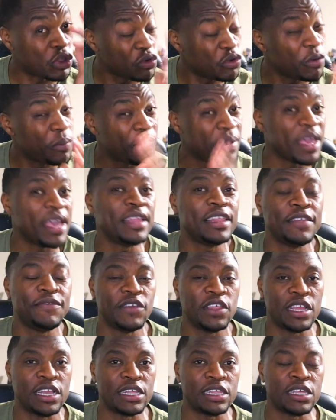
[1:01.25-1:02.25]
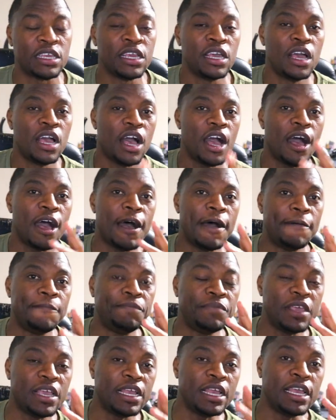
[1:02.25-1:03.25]
do pay dividends
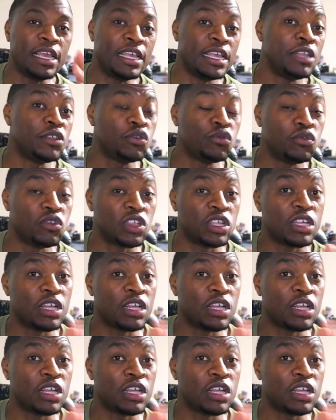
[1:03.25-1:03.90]
um, again so we're